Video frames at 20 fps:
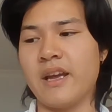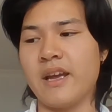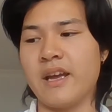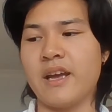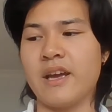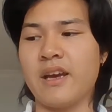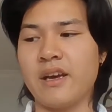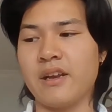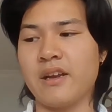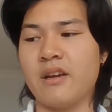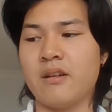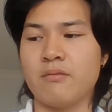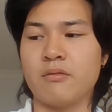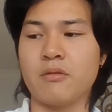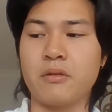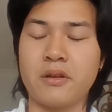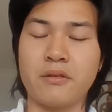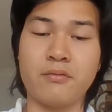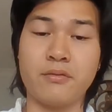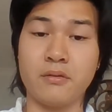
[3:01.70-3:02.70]
and I've
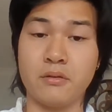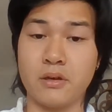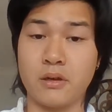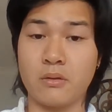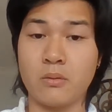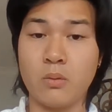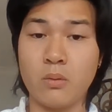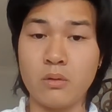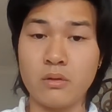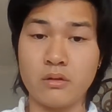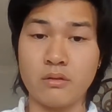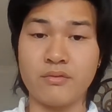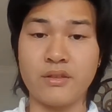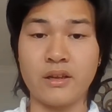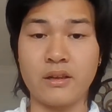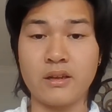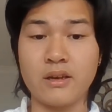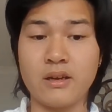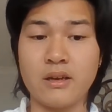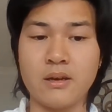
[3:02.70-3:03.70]
already filled a quarter of the
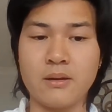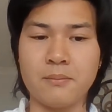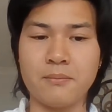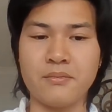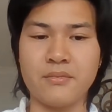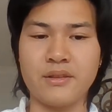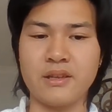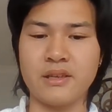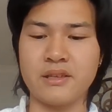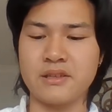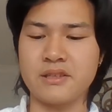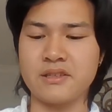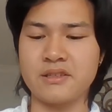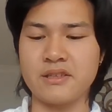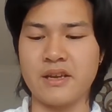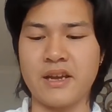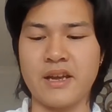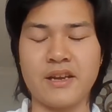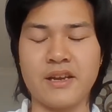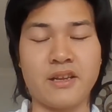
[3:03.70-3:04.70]
cup. Let's
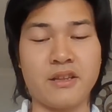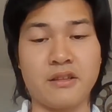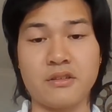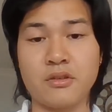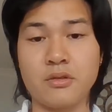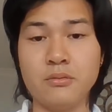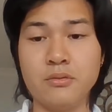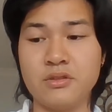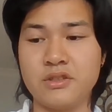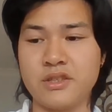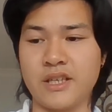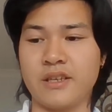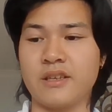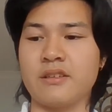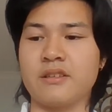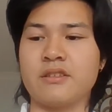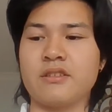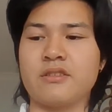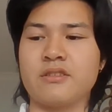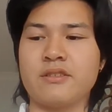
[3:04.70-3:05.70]
say another 2
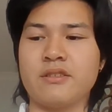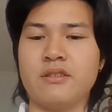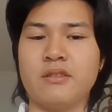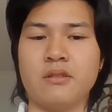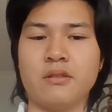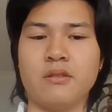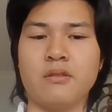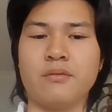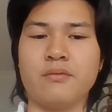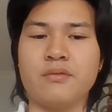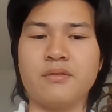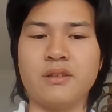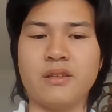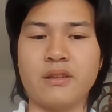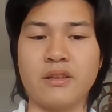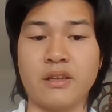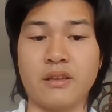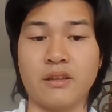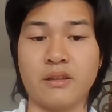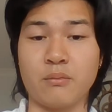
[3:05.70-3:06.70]
seconds of
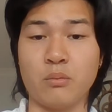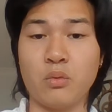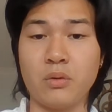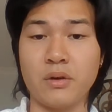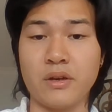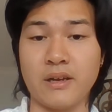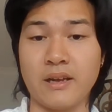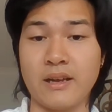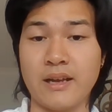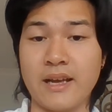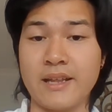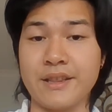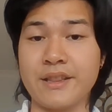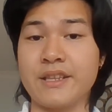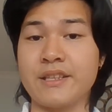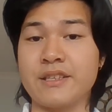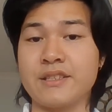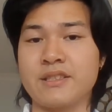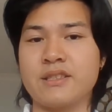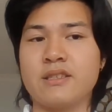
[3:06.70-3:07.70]
the water at
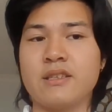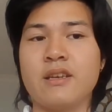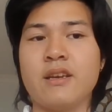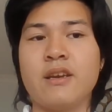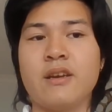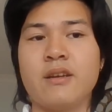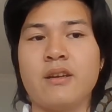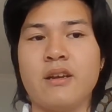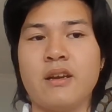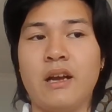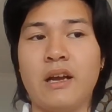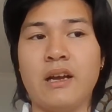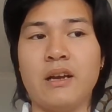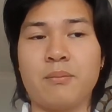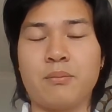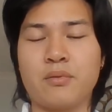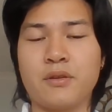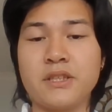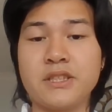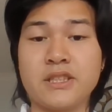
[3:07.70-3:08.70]
this
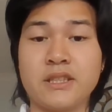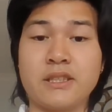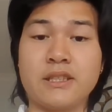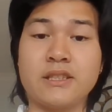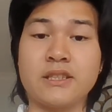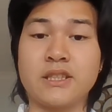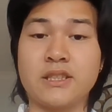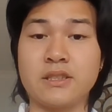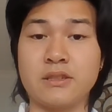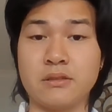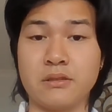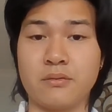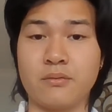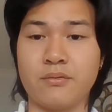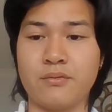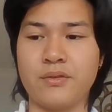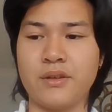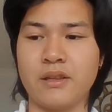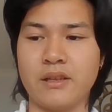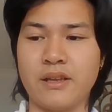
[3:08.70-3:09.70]
pressure should
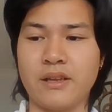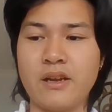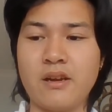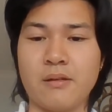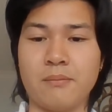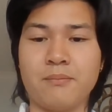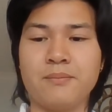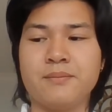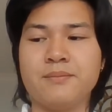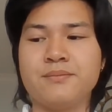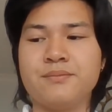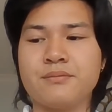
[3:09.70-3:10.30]
fill it up.